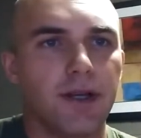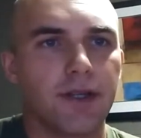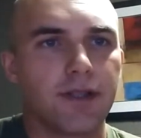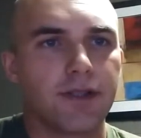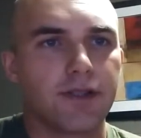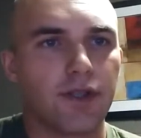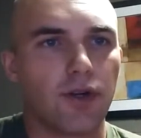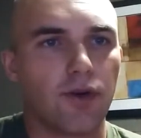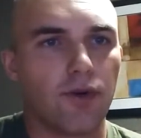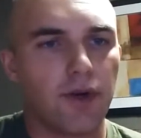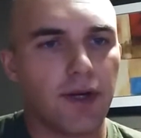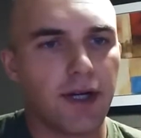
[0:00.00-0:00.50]

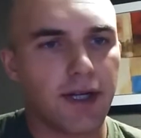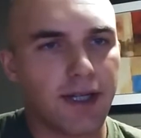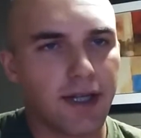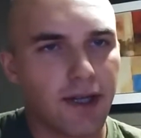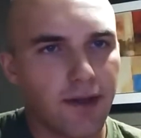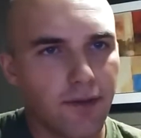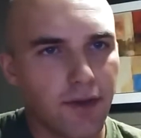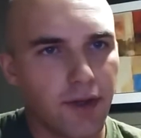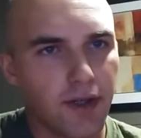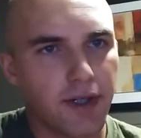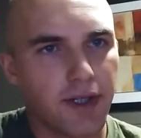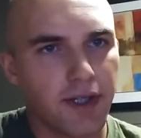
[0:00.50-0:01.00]
So a
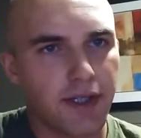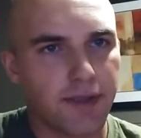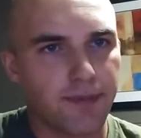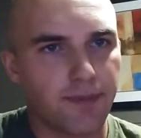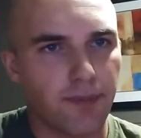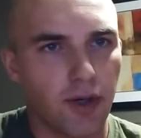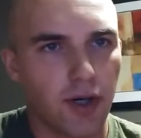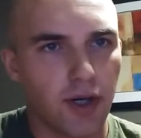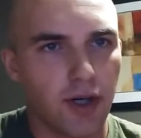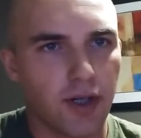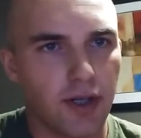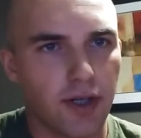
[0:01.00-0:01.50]
cover is
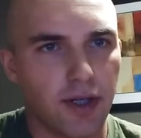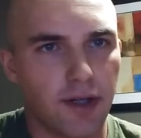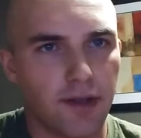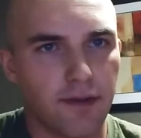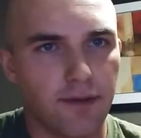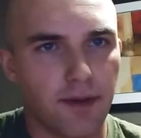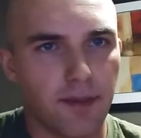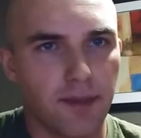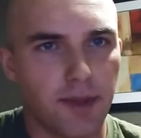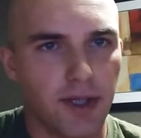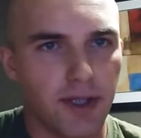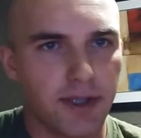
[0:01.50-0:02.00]
part
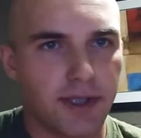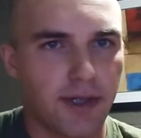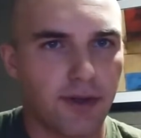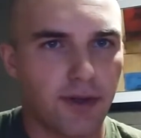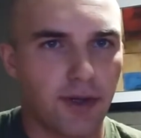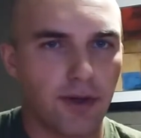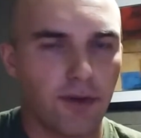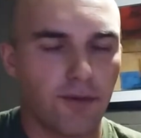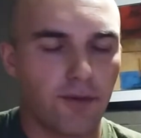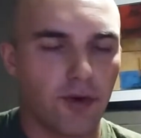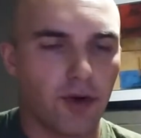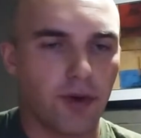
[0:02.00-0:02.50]
of a
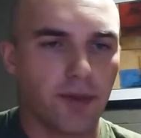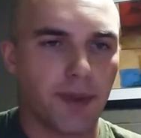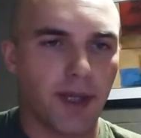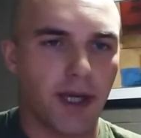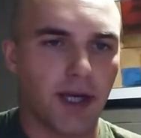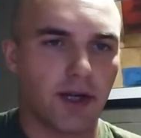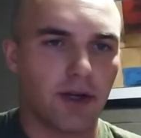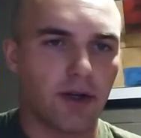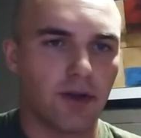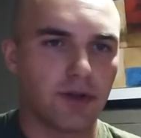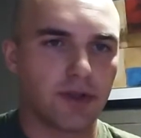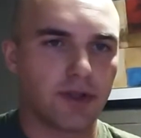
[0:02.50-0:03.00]
military uniform
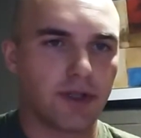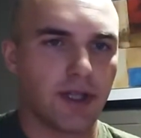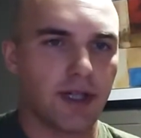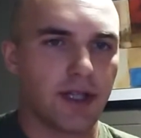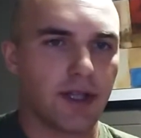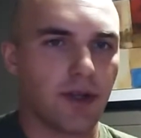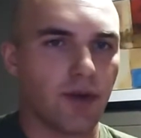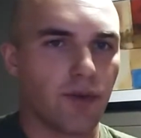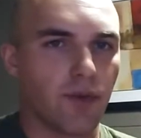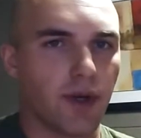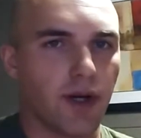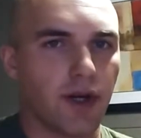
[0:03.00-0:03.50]
that goes
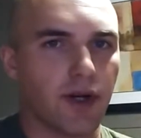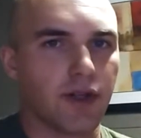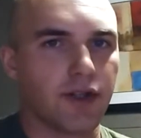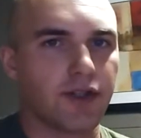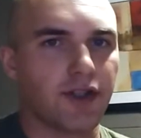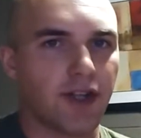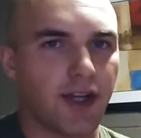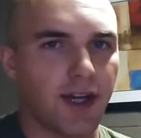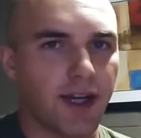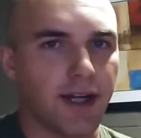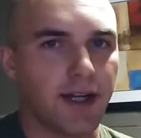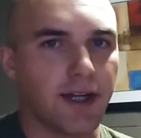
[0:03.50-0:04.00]
on the
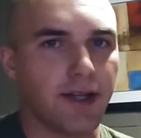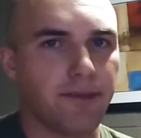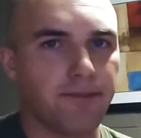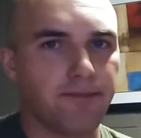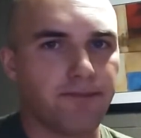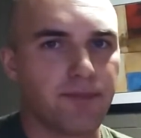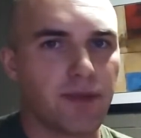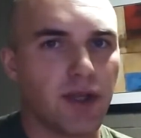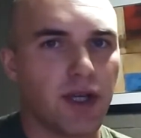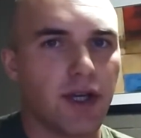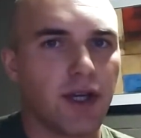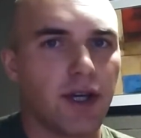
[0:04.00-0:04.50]
wearer's head.
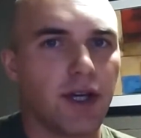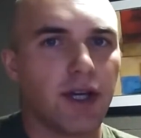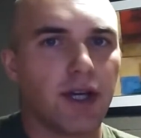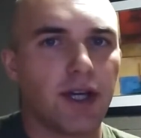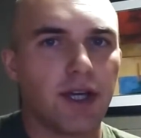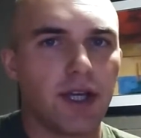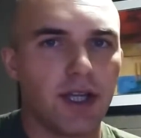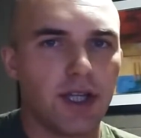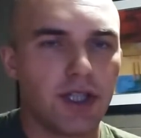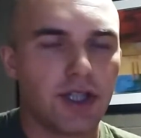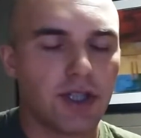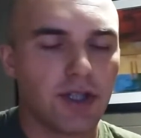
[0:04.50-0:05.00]

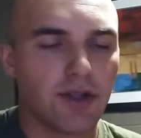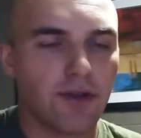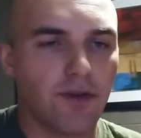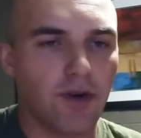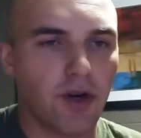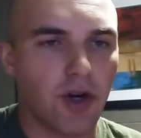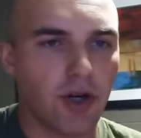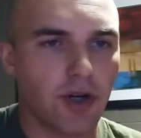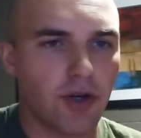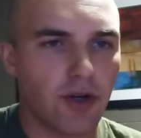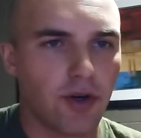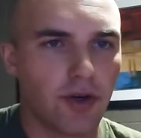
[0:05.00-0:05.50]
Each
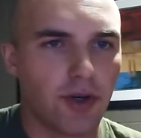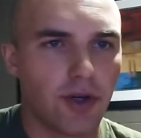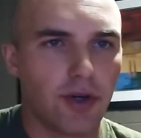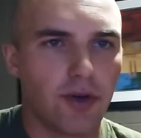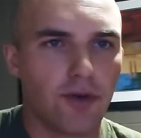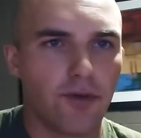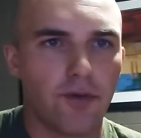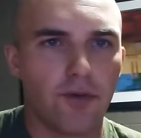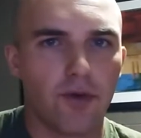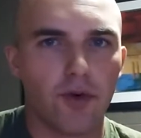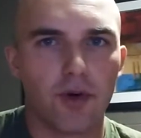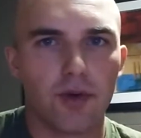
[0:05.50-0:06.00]
of our current
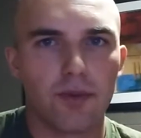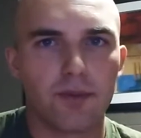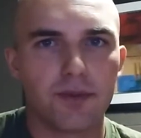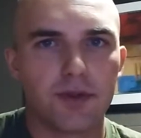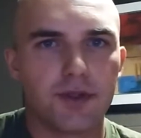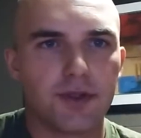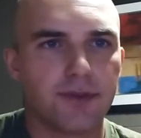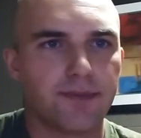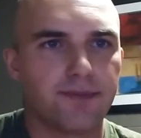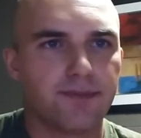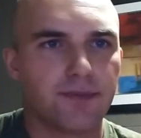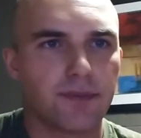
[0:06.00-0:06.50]

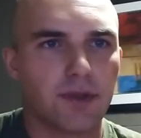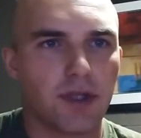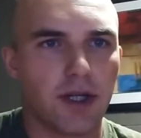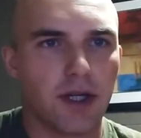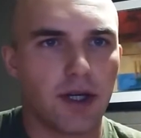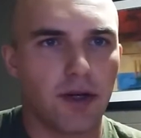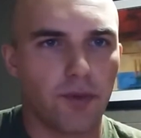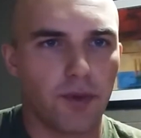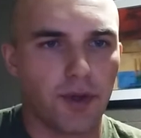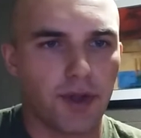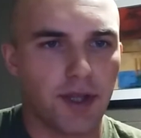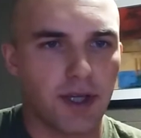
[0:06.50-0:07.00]
uniforms,
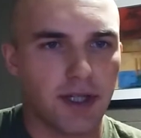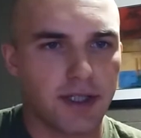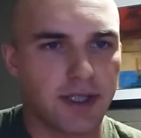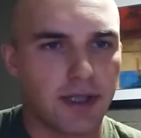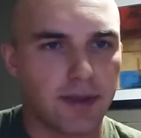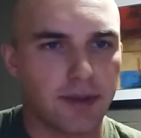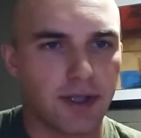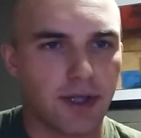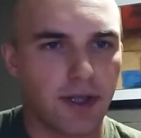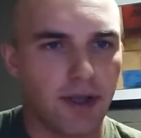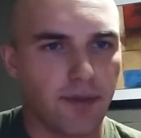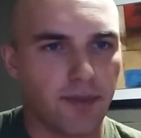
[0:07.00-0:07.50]
uh, with the
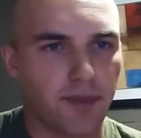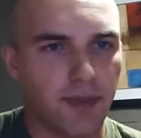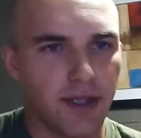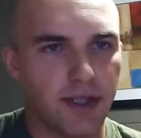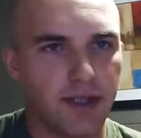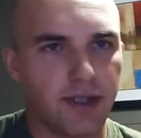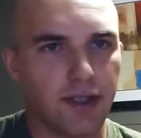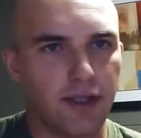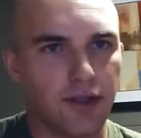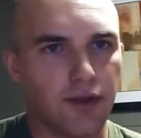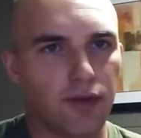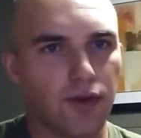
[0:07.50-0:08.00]
exception of the
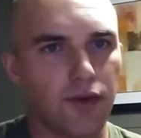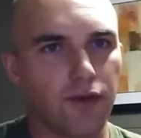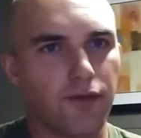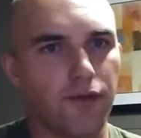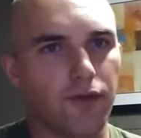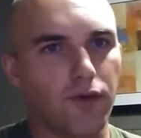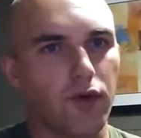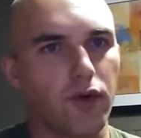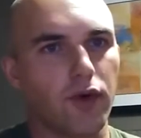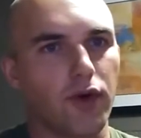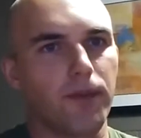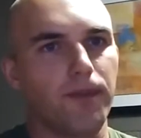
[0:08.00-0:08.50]
PT
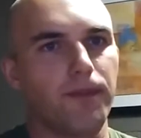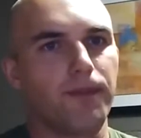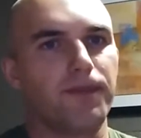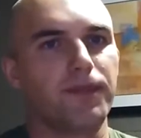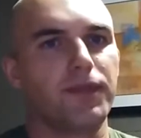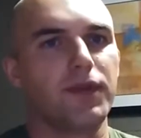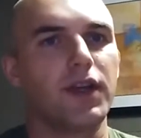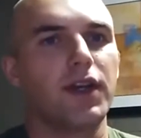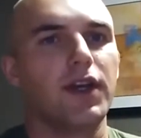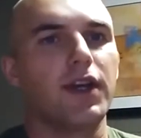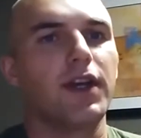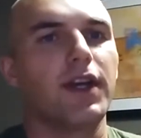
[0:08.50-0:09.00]

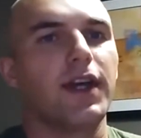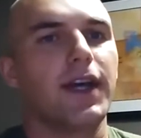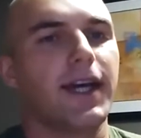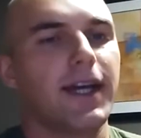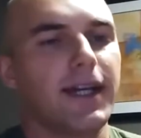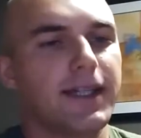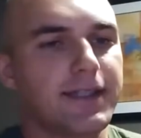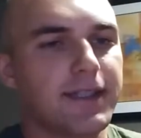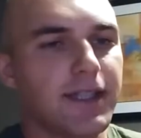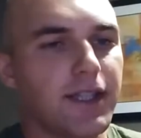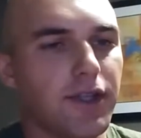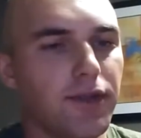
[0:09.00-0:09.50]
uniform,
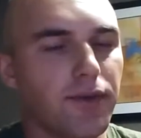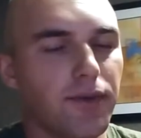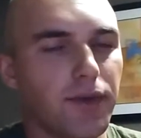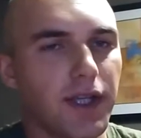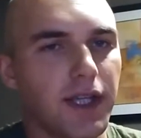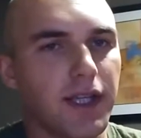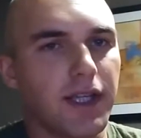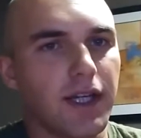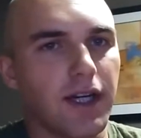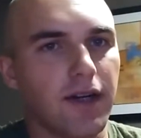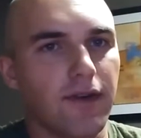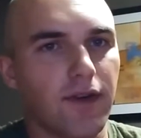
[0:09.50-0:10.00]
has a
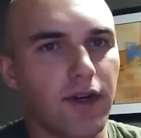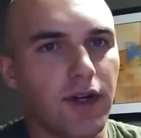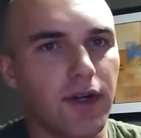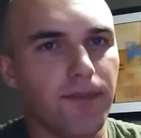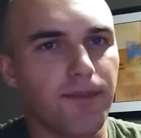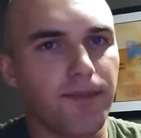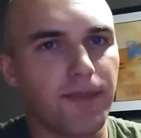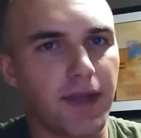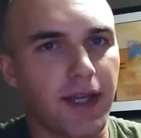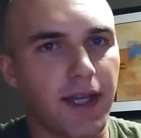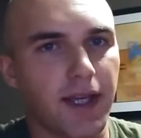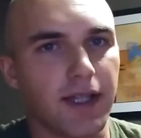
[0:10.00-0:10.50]
unique
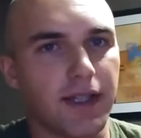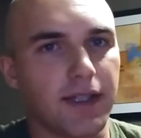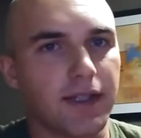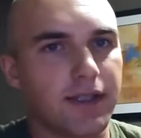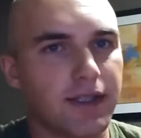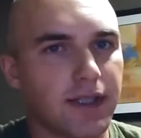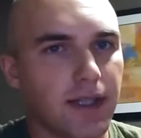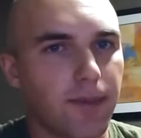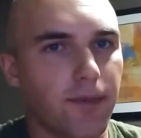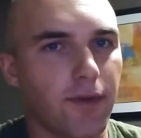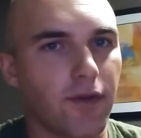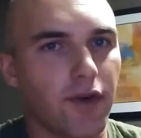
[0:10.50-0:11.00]
cover and
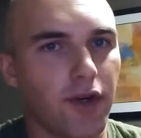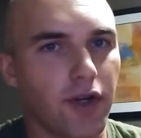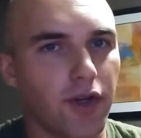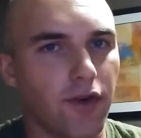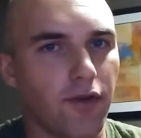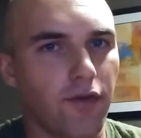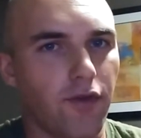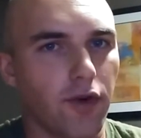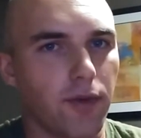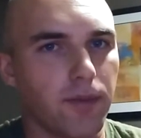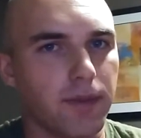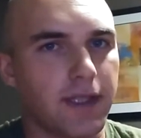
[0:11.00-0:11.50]
some of our
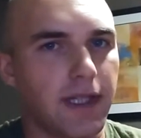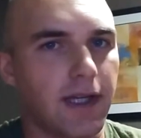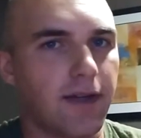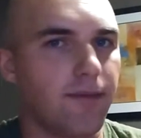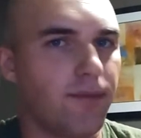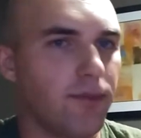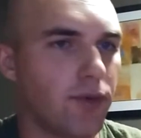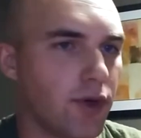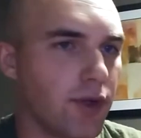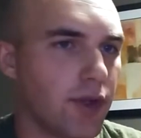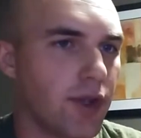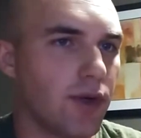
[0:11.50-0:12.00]
uniforms
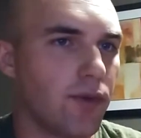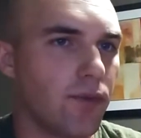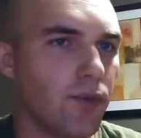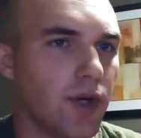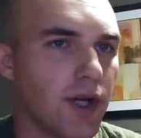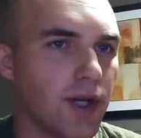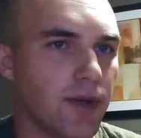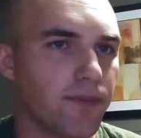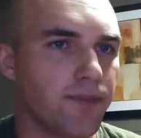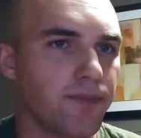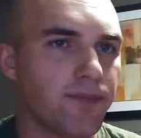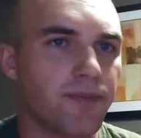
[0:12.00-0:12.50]
have more than
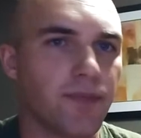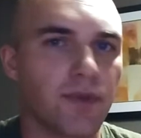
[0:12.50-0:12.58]
one.